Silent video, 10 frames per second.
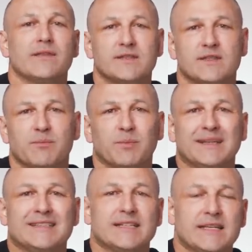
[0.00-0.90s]
than
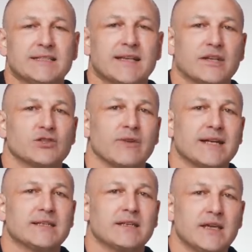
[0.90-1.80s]
simply
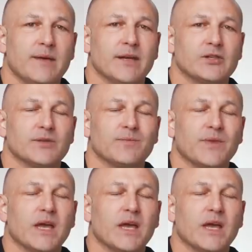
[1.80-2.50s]
desaturating the image.